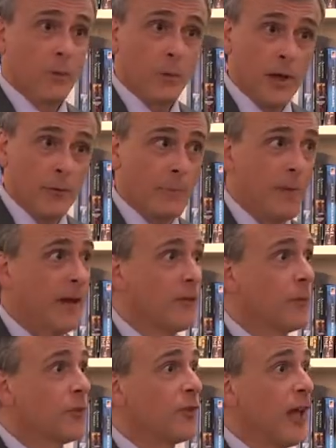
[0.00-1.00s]
We even make
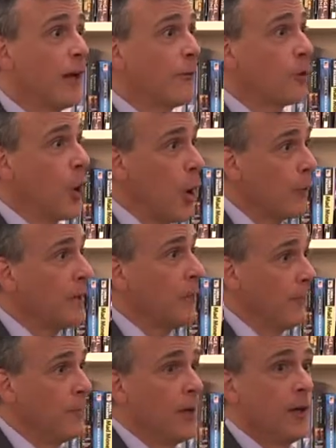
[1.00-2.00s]
the mistake of calling
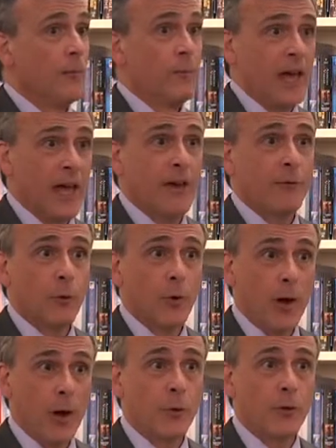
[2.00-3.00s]
them
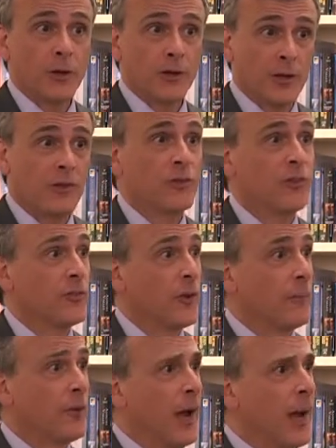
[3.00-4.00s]
behavioral health conditions
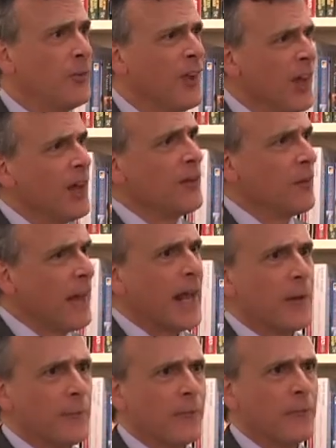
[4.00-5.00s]
sometimes to
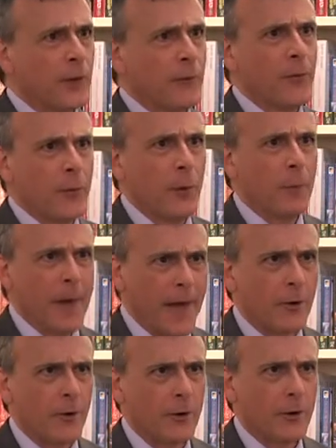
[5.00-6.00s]
make them feel a little
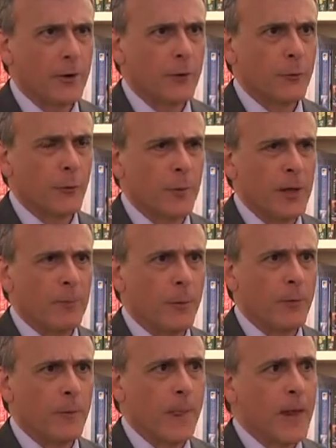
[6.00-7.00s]
better for
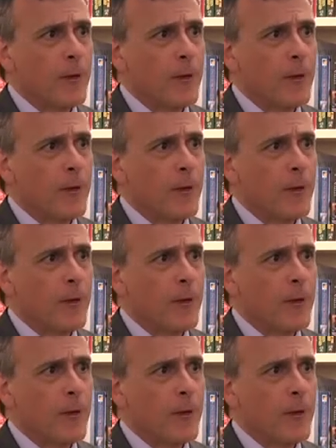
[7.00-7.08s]
people.